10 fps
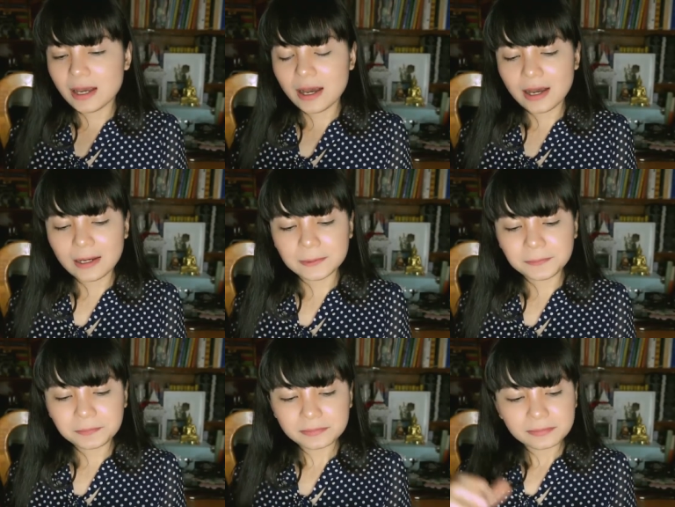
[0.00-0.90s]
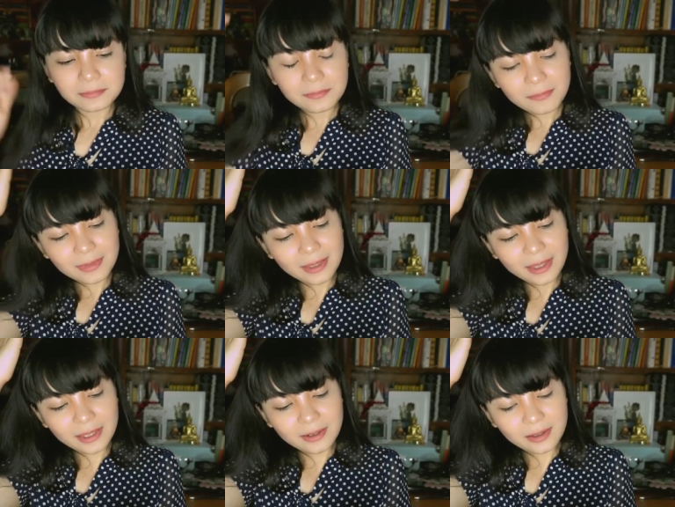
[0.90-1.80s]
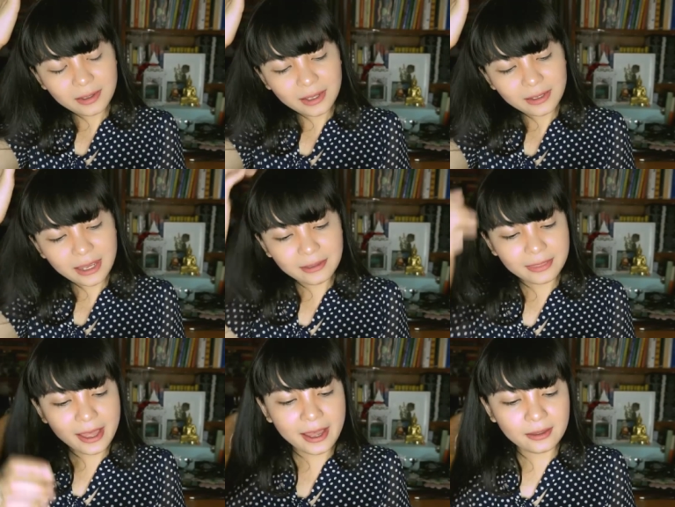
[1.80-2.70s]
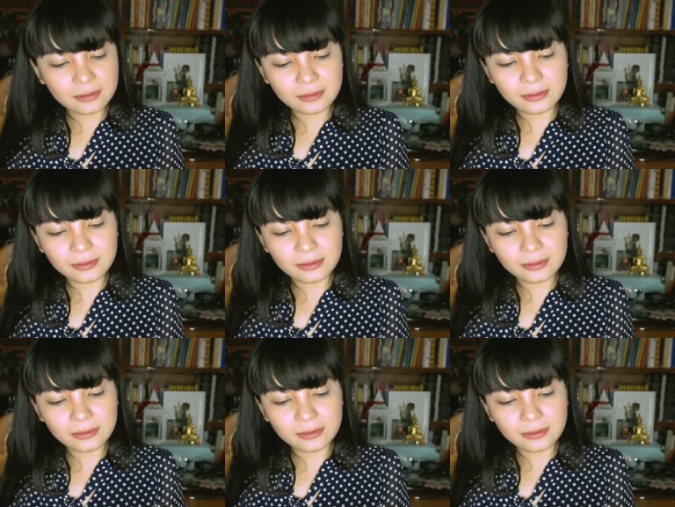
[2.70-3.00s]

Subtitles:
And I get that